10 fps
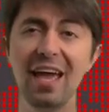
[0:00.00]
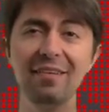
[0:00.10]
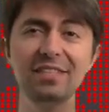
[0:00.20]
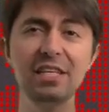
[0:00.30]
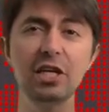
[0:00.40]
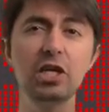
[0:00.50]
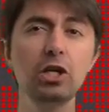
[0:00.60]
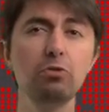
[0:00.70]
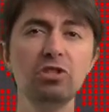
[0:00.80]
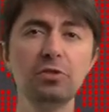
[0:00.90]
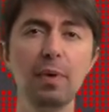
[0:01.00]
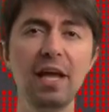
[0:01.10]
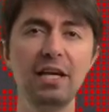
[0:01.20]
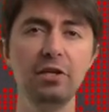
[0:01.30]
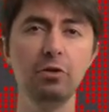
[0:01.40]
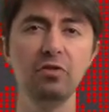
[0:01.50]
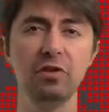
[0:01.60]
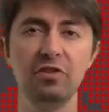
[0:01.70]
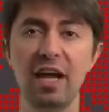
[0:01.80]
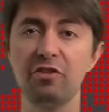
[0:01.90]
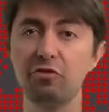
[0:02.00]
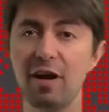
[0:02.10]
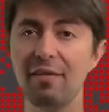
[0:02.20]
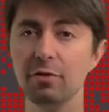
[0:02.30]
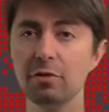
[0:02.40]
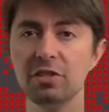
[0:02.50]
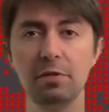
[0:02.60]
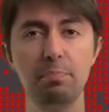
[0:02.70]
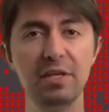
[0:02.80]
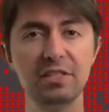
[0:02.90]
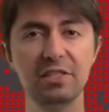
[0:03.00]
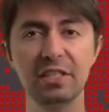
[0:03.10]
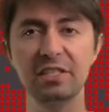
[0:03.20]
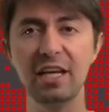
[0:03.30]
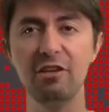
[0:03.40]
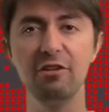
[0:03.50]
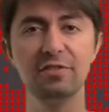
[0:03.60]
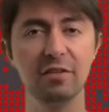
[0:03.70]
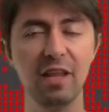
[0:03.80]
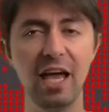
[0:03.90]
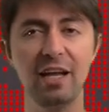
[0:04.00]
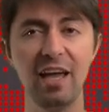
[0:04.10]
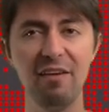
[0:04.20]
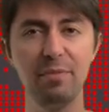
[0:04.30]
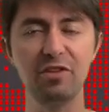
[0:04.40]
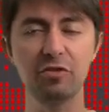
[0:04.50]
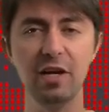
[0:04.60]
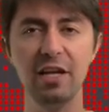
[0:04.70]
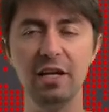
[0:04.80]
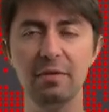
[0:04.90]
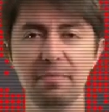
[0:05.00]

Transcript: have seen a huge spike in usage as travelers and business executives alike have been stranded.